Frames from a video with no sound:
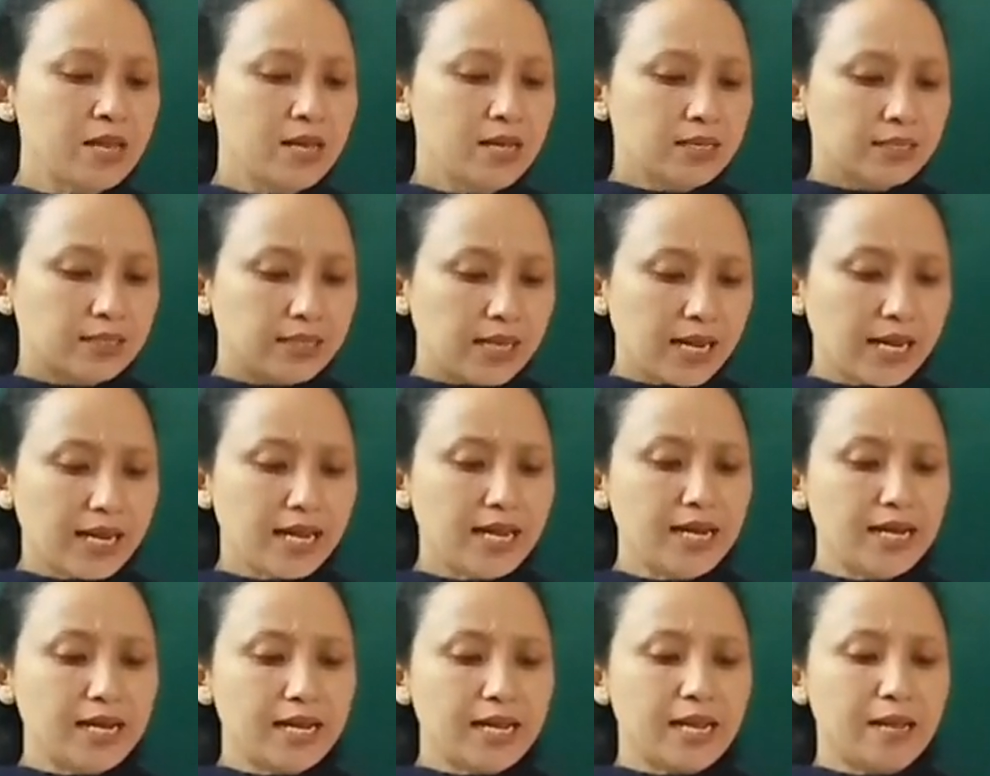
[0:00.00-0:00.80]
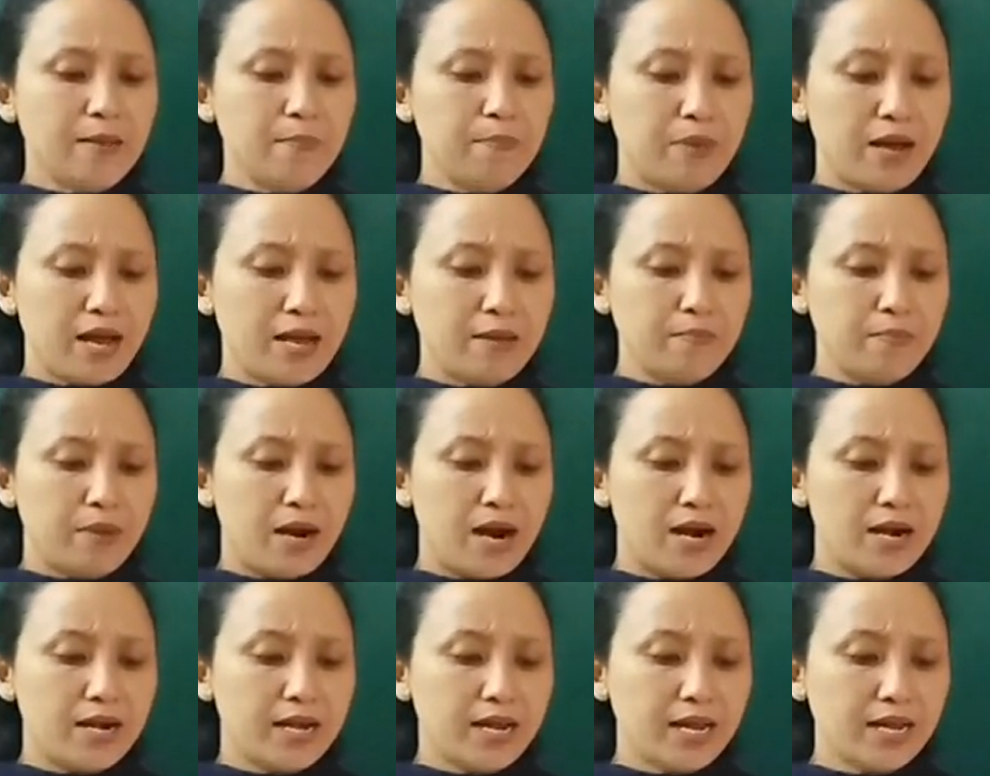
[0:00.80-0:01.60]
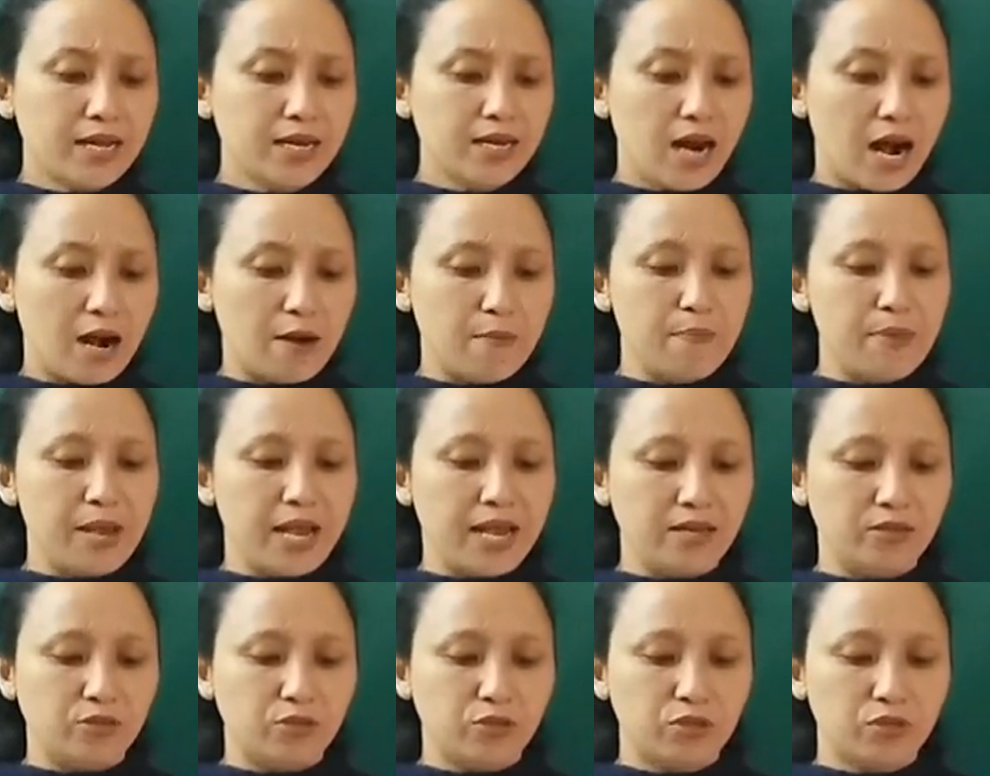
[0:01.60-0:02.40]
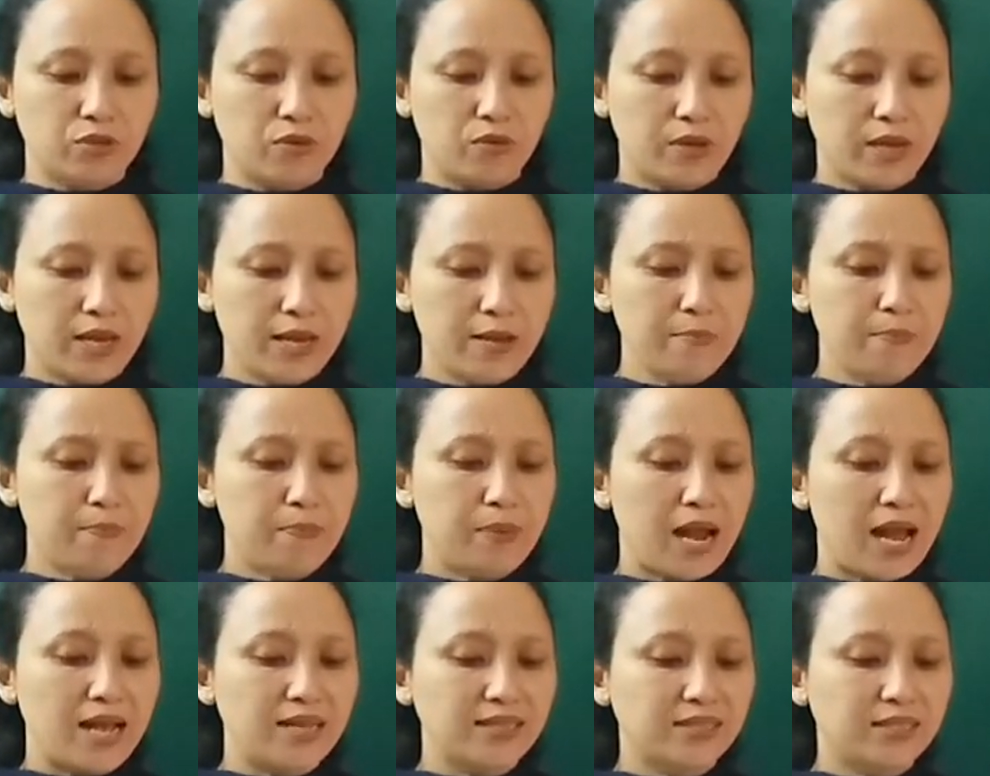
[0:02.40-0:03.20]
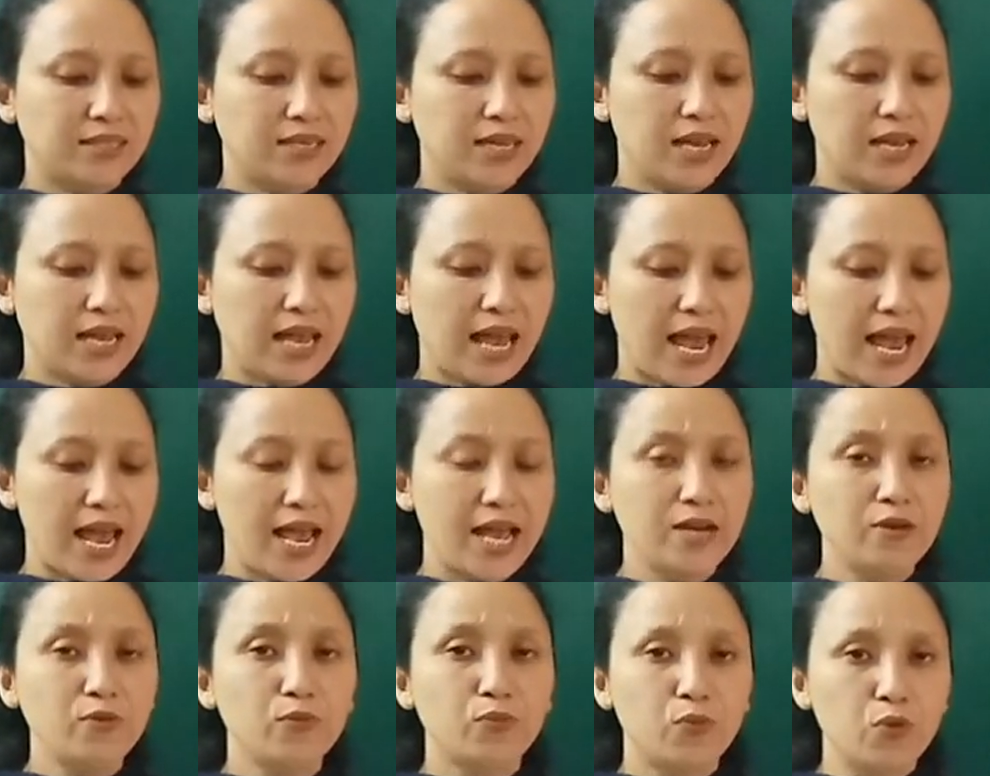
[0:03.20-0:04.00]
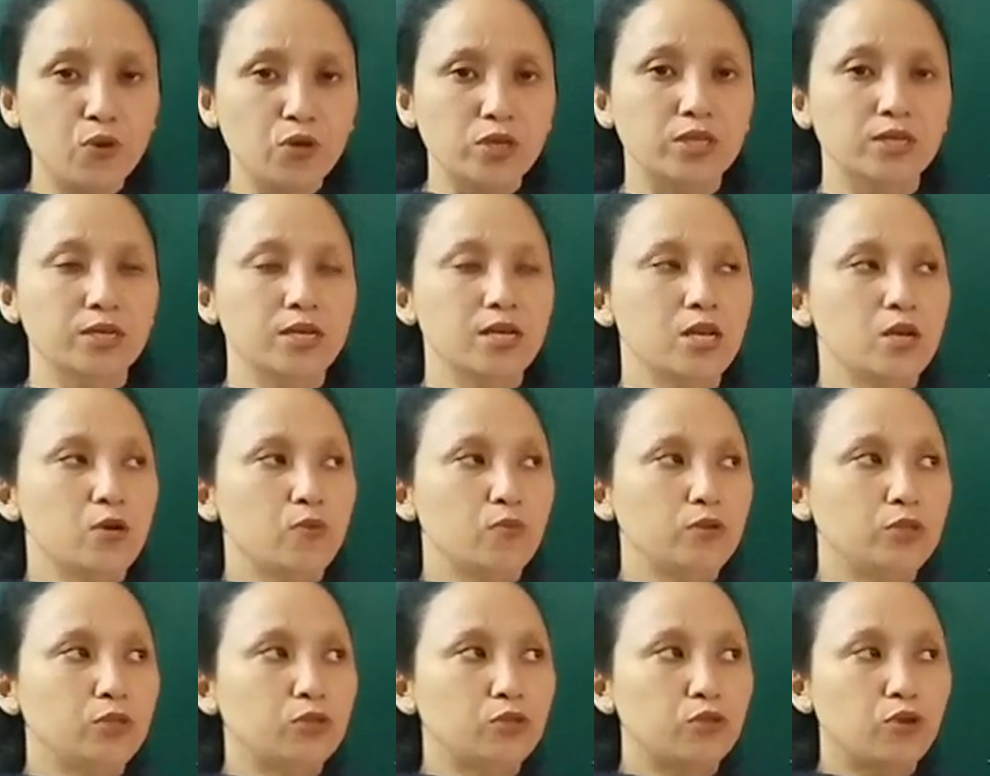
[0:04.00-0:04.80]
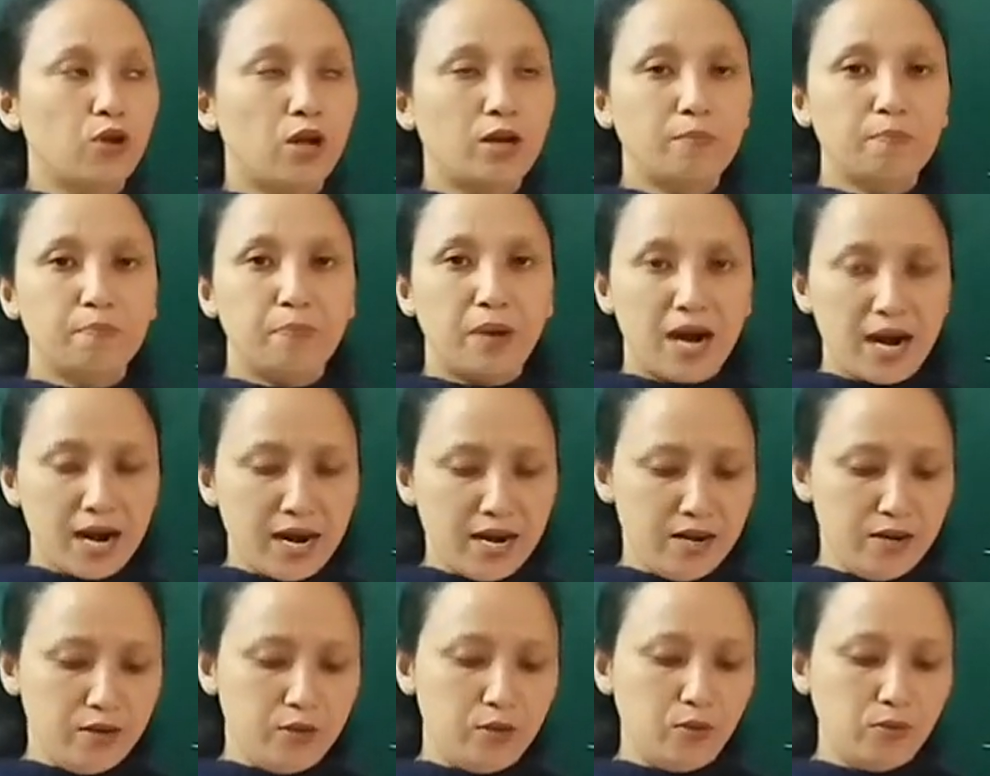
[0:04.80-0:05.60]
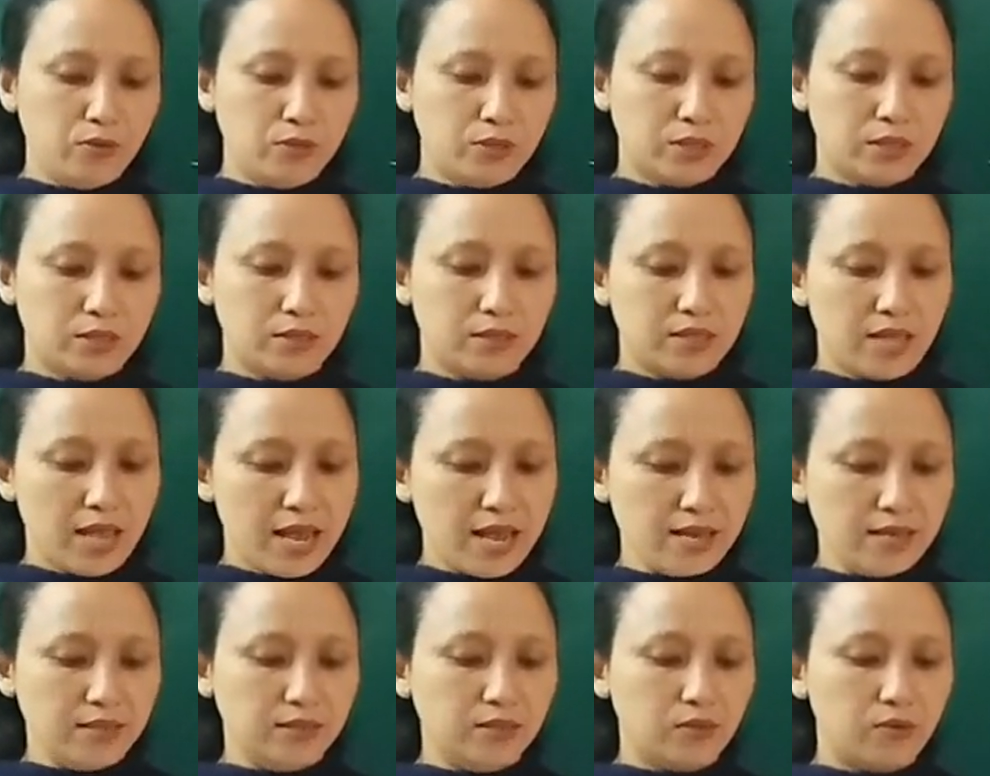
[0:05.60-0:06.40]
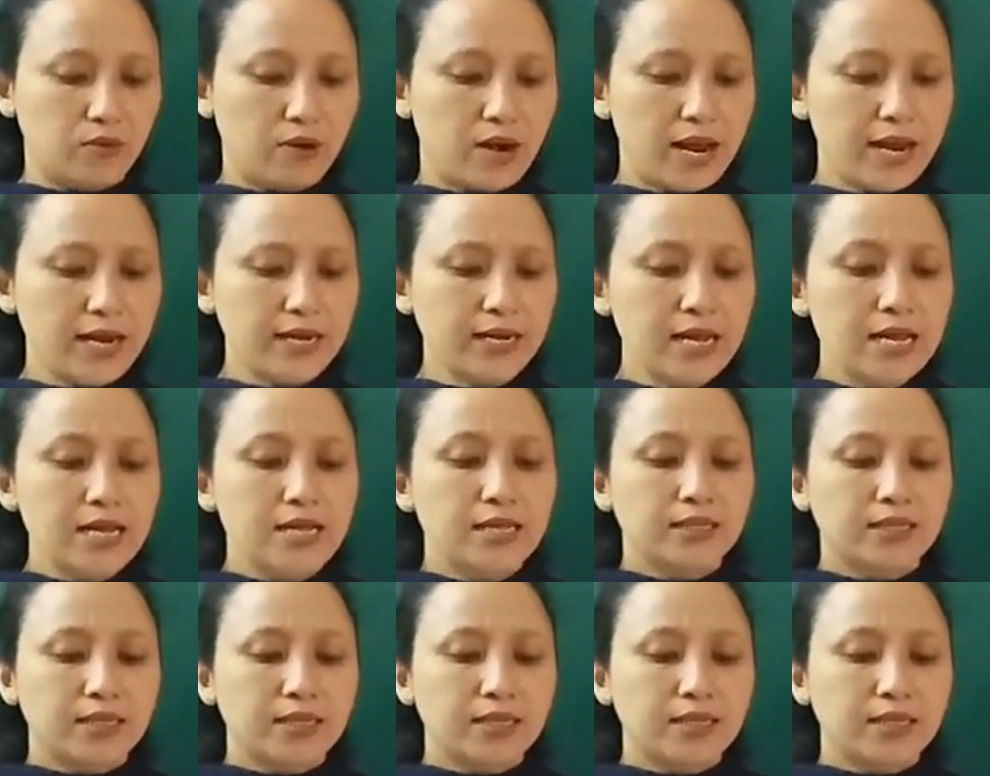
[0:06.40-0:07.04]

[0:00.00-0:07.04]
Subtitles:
Secondly, by burning garbage, okay, plastic and wood, we should not burn those things, all right.